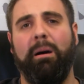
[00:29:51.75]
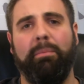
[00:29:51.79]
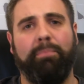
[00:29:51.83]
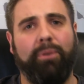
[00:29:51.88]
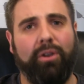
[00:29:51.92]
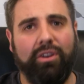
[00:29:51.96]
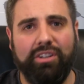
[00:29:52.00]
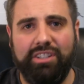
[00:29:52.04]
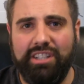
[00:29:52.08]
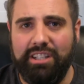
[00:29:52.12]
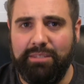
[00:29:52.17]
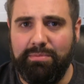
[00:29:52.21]

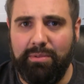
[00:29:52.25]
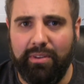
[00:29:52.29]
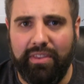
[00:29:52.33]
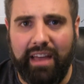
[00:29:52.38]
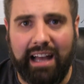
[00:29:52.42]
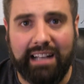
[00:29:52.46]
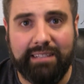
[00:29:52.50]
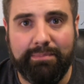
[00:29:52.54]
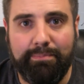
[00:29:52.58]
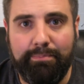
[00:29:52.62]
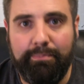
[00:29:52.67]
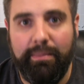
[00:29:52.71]
Apologies, but
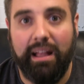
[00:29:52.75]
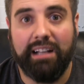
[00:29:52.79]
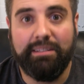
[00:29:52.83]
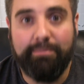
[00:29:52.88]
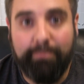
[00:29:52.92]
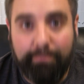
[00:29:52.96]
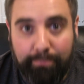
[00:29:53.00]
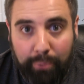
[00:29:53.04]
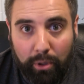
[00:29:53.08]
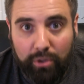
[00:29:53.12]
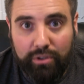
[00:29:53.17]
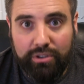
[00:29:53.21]
that's
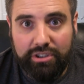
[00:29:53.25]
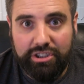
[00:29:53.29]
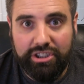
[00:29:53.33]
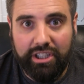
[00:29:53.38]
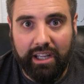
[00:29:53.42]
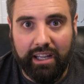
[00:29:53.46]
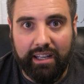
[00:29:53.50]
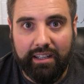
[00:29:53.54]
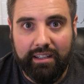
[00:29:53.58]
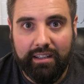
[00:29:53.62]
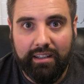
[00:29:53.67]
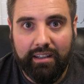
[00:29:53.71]

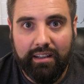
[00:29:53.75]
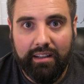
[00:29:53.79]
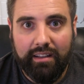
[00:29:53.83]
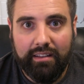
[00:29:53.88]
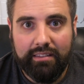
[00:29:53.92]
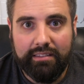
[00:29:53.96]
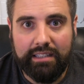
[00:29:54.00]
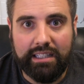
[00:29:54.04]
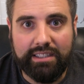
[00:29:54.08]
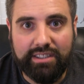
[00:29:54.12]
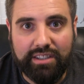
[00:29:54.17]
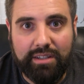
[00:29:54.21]
bullshit.
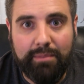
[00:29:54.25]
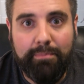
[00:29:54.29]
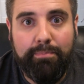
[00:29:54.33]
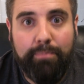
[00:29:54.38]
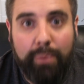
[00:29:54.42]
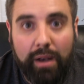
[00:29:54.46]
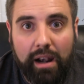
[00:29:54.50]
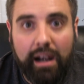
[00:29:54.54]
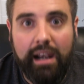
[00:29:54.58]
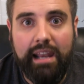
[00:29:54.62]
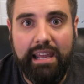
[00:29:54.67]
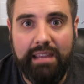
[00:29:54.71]
That's
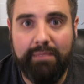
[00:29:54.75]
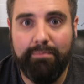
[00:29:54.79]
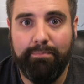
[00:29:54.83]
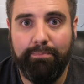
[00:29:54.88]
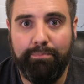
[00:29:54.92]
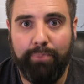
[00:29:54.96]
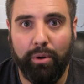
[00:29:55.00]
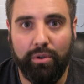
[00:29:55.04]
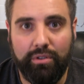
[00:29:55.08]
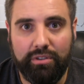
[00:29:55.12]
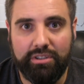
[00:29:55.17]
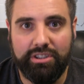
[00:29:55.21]

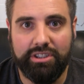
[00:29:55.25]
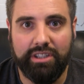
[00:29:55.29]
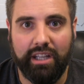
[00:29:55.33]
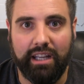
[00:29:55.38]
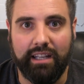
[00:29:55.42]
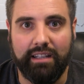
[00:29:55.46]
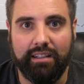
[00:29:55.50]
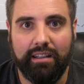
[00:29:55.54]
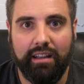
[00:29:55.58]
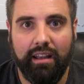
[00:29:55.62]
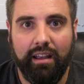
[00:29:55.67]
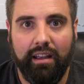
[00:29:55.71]
complete
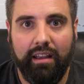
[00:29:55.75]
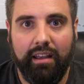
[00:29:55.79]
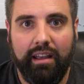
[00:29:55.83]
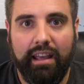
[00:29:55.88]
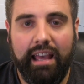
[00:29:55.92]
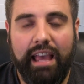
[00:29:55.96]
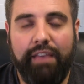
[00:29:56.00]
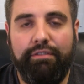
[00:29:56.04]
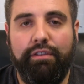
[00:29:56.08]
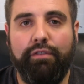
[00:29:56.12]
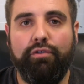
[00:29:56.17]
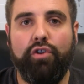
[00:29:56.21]
bullshit.
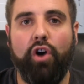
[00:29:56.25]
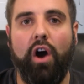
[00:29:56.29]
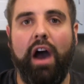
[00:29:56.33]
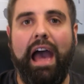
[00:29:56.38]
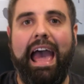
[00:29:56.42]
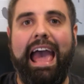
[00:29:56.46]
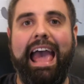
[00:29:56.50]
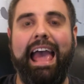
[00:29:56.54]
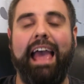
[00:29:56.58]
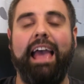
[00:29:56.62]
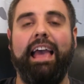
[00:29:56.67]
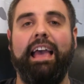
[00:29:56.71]

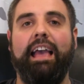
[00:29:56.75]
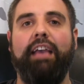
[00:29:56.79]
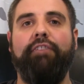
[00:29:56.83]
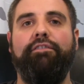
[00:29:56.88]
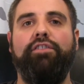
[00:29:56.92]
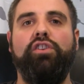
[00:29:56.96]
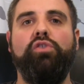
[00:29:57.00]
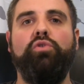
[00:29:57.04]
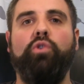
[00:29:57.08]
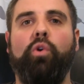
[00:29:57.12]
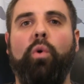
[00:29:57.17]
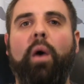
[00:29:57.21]

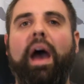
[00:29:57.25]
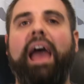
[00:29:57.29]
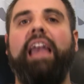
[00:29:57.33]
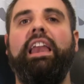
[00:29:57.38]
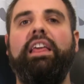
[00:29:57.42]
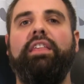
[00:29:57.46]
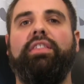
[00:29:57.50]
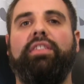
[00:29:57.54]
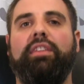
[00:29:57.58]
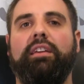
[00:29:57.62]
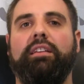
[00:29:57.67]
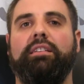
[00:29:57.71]
If you know
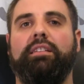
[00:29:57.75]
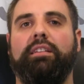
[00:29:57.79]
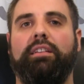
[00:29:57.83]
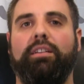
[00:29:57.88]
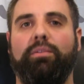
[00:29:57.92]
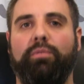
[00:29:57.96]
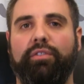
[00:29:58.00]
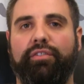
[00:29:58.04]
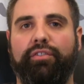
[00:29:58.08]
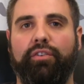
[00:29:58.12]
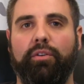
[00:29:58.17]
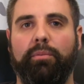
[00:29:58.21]
anything to
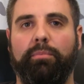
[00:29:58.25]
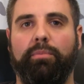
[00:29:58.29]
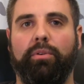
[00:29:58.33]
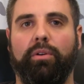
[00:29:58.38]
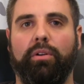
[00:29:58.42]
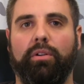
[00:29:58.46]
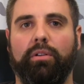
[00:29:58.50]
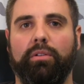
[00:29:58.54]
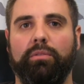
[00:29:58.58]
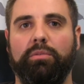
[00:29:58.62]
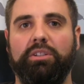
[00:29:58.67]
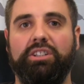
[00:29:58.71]
do with
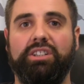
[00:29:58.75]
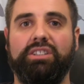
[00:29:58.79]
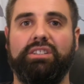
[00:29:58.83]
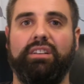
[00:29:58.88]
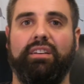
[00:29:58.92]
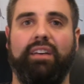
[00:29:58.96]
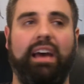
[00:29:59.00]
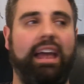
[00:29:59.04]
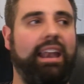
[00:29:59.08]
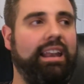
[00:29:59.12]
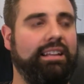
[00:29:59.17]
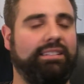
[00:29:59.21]
football, which is
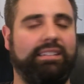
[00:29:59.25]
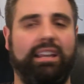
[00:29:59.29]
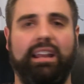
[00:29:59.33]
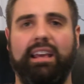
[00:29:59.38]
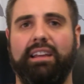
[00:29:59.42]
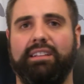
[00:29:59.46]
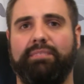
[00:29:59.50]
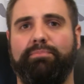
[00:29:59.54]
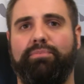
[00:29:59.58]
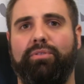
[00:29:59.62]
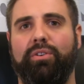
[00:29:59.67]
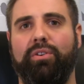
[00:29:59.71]
as an
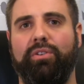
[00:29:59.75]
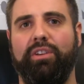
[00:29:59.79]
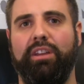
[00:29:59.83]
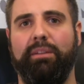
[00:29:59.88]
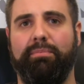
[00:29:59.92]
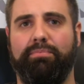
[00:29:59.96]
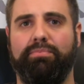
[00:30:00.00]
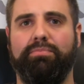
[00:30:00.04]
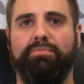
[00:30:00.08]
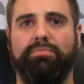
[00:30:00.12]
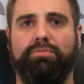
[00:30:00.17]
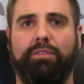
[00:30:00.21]
ex-pro
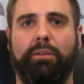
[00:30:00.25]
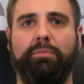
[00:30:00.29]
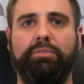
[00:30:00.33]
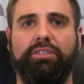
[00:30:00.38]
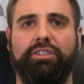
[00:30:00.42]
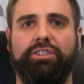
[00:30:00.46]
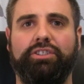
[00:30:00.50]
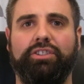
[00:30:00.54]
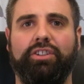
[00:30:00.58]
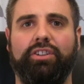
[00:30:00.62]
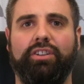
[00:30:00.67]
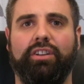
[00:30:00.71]
you
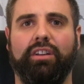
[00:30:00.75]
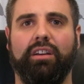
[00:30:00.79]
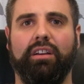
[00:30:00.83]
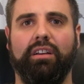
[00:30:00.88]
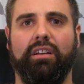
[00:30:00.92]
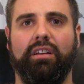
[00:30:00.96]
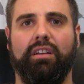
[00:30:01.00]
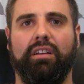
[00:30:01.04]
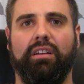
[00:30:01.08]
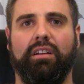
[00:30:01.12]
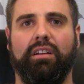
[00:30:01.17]
probably should,